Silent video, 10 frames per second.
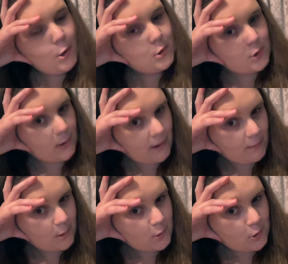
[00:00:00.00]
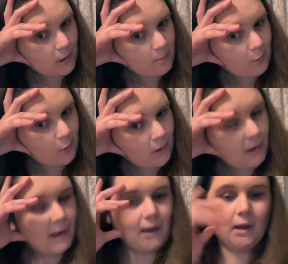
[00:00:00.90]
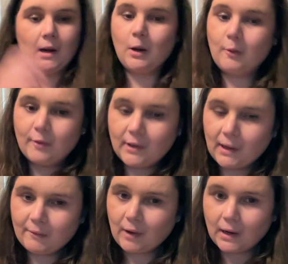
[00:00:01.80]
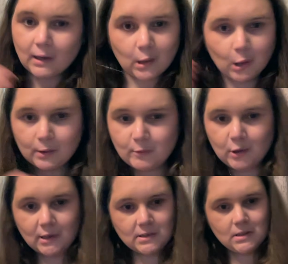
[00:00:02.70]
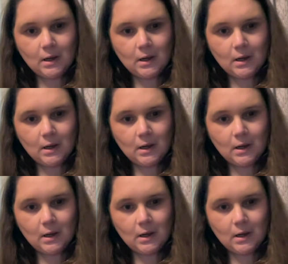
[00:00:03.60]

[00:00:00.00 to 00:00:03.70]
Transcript: So can't wait to shop more, and hopefully I find a lot of goodies.